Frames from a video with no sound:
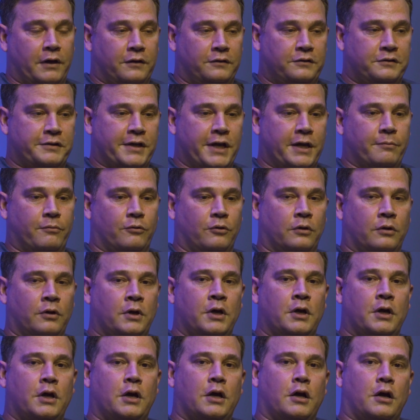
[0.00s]
a stable
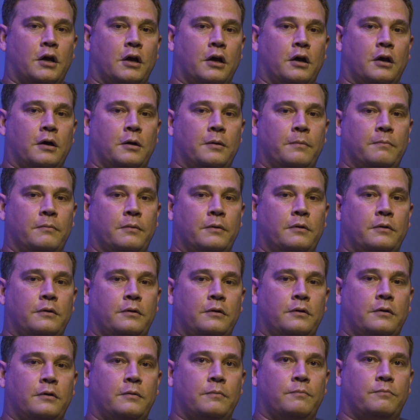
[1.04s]

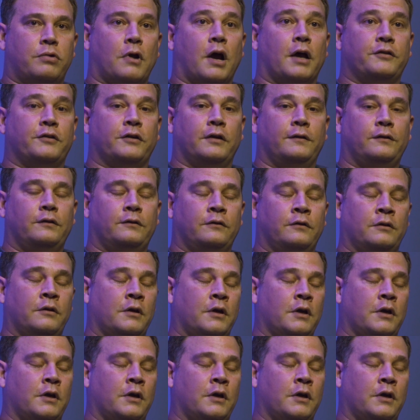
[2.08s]
process.